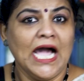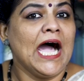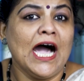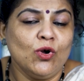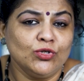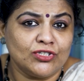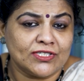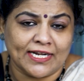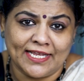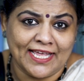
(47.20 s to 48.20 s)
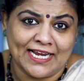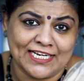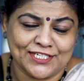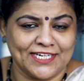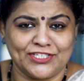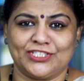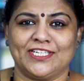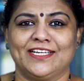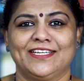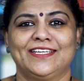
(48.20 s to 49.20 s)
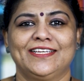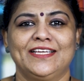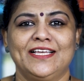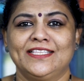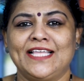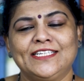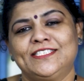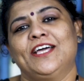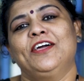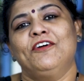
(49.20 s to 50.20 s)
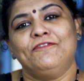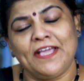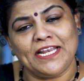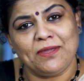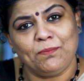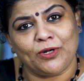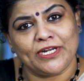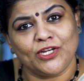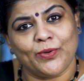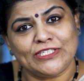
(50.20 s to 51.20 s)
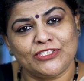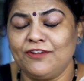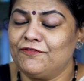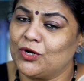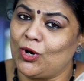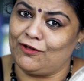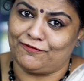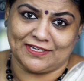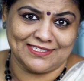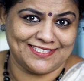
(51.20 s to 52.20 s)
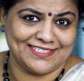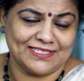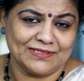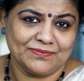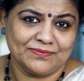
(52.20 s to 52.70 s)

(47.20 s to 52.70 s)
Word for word: How to study English literature? That is a very important question for all of us.